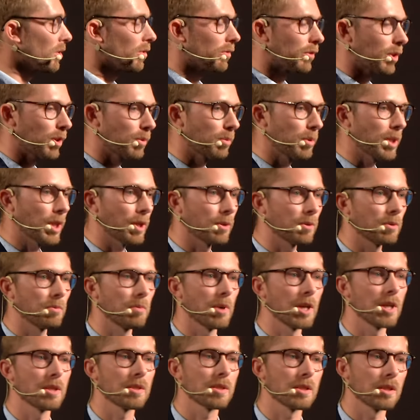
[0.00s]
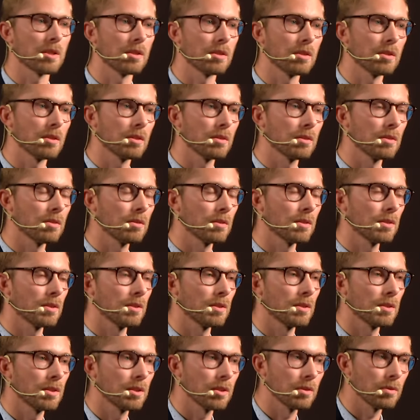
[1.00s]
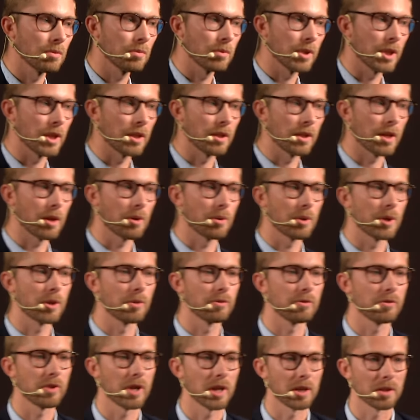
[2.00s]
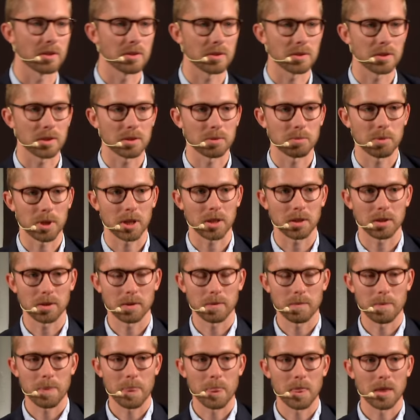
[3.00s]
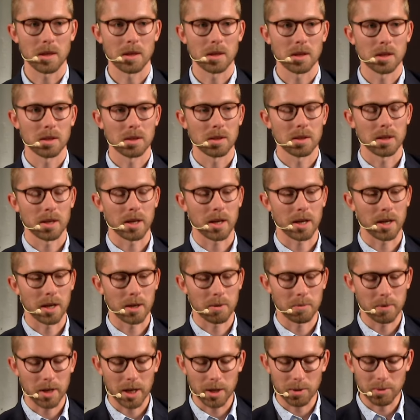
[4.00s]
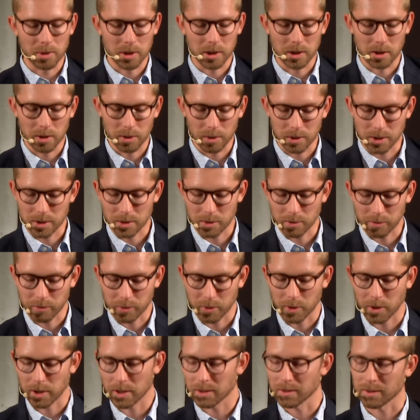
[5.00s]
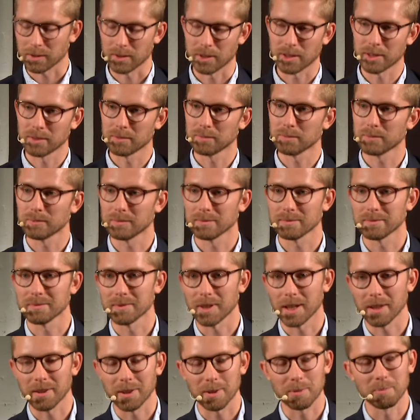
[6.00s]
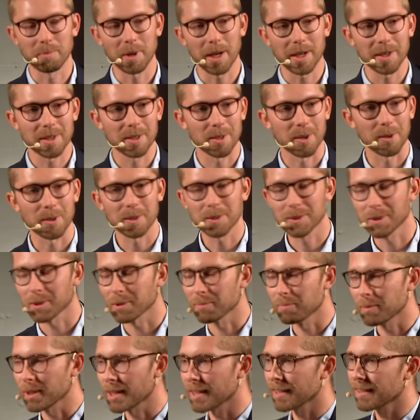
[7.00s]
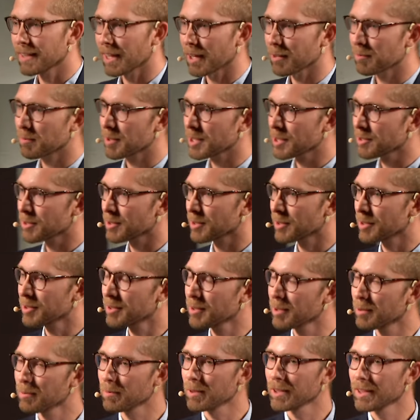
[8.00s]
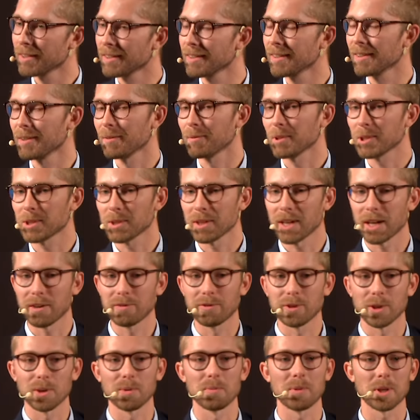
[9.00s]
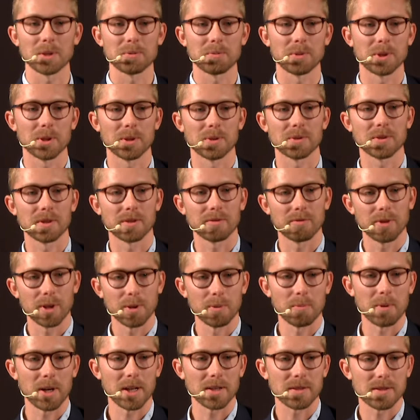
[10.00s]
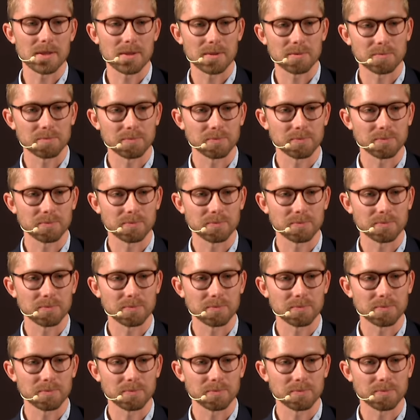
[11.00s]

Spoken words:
of robot automation within our own factories as well. Our goal is of course, or I think my goal should be that we should have robots producing robots.